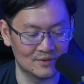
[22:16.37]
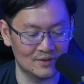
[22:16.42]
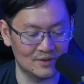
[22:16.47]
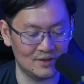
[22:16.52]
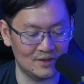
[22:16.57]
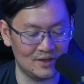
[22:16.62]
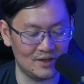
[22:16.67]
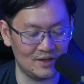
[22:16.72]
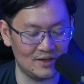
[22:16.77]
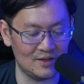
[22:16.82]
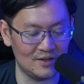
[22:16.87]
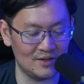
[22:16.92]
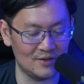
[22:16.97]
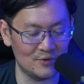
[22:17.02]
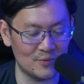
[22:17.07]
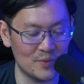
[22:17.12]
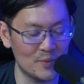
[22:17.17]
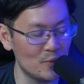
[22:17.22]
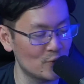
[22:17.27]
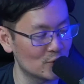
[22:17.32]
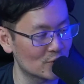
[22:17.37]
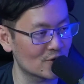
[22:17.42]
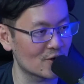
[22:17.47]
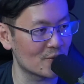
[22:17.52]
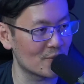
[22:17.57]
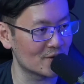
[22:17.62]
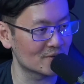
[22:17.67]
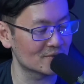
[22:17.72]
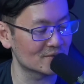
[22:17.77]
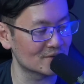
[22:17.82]
And remember, we talked
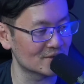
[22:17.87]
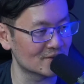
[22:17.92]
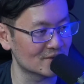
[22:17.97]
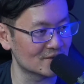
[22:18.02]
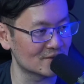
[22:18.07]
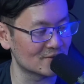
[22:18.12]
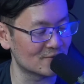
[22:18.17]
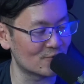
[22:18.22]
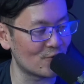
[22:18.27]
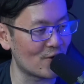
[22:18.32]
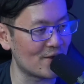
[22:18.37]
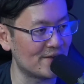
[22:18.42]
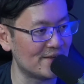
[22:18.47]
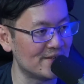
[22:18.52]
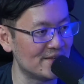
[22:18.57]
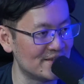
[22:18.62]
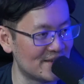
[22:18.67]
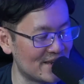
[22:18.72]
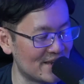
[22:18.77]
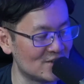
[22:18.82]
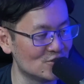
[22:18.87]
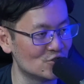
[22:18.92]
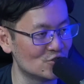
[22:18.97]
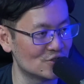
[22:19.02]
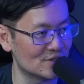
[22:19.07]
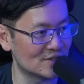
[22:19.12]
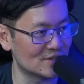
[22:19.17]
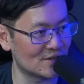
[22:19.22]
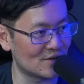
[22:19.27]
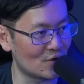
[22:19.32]
about the, the friendly
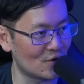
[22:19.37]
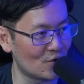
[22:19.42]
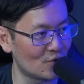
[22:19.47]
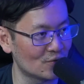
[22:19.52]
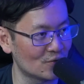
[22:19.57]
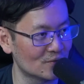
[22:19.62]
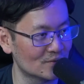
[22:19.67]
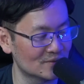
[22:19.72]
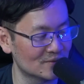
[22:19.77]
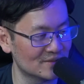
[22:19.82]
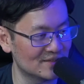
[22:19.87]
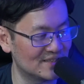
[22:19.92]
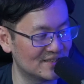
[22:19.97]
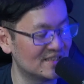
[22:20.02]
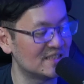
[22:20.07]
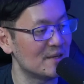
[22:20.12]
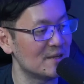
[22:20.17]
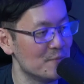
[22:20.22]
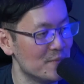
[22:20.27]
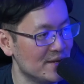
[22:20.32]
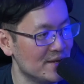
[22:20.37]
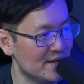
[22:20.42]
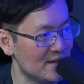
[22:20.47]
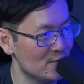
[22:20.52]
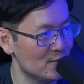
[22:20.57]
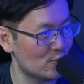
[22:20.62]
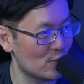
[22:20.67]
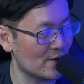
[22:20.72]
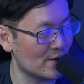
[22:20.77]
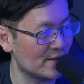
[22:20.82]
nature of
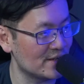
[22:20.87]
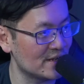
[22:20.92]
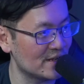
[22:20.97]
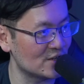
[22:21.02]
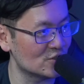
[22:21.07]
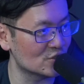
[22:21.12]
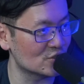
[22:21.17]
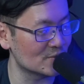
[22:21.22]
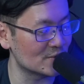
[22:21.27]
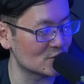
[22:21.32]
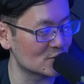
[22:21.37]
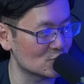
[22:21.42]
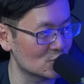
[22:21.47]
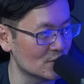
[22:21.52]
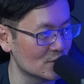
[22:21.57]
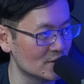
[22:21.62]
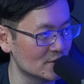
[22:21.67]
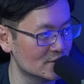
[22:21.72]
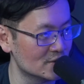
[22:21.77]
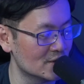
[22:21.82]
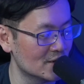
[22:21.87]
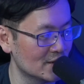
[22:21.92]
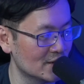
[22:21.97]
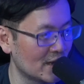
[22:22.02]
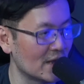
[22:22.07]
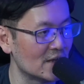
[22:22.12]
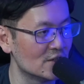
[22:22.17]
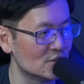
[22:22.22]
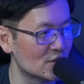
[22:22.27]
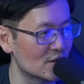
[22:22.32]
seemingly friendly nature between
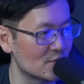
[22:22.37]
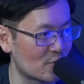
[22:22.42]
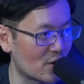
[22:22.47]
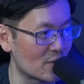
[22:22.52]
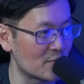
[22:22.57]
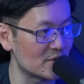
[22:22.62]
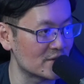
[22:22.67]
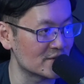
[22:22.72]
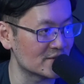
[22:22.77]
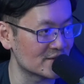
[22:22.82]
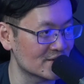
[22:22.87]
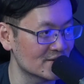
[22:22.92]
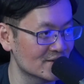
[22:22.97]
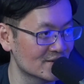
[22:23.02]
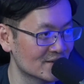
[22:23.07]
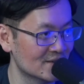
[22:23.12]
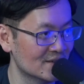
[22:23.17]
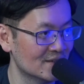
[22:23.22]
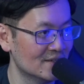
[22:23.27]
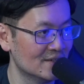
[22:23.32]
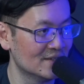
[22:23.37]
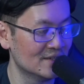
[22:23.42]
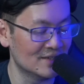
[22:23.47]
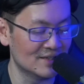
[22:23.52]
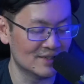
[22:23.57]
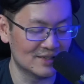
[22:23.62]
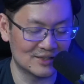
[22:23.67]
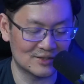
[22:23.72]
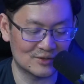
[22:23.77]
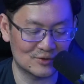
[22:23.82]
KJ and Prime Minister.
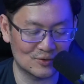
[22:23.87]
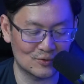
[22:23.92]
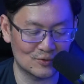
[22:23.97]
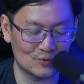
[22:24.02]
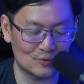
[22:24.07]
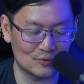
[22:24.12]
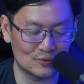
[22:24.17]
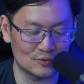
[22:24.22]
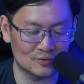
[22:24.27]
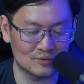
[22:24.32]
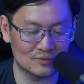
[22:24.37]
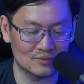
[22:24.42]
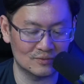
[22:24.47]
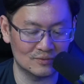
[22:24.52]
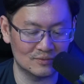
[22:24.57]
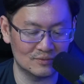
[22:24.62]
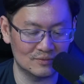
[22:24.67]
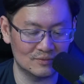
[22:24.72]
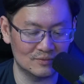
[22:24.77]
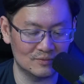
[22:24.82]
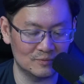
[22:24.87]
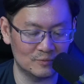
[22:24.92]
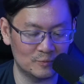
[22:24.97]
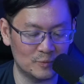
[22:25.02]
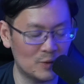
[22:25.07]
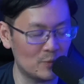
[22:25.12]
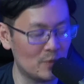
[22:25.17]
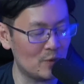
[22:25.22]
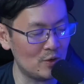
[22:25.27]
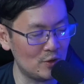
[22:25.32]
So,
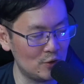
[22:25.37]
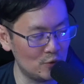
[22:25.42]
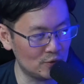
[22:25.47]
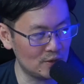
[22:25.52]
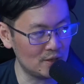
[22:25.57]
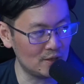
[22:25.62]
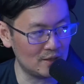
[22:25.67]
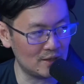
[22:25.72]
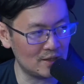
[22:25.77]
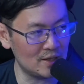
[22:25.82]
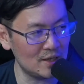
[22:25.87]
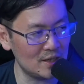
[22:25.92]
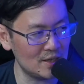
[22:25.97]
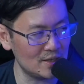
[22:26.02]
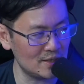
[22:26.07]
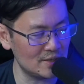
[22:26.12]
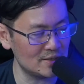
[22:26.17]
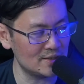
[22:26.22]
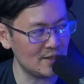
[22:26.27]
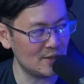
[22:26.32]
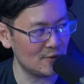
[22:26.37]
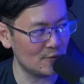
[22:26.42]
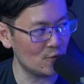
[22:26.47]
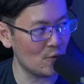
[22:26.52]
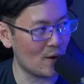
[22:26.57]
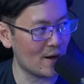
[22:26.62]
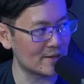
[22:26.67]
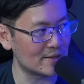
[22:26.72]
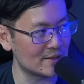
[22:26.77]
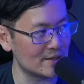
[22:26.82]
but, but what do you think? is it a
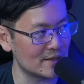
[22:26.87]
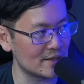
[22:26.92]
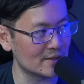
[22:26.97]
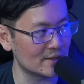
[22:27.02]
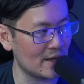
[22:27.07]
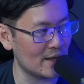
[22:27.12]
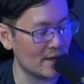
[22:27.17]
good idea?